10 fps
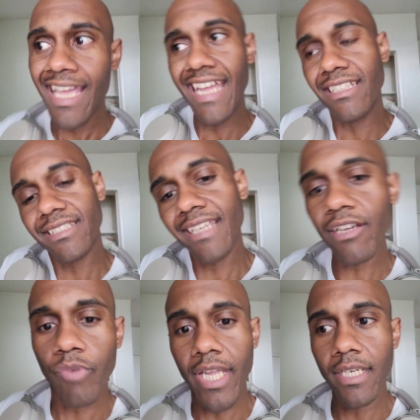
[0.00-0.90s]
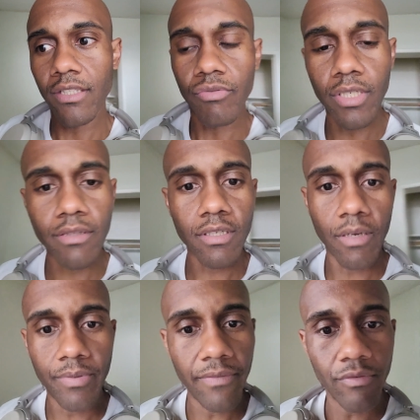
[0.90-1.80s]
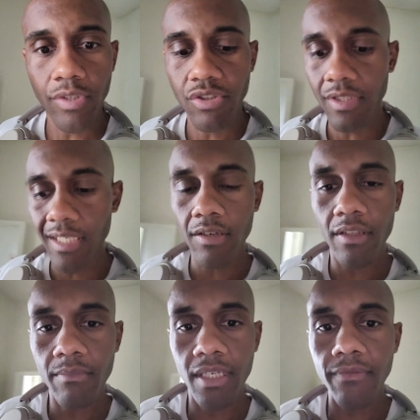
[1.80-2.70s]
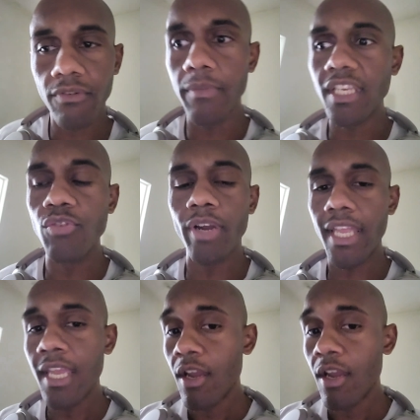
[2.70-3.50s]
and segue it into another company for which you're getting all the money from anyway.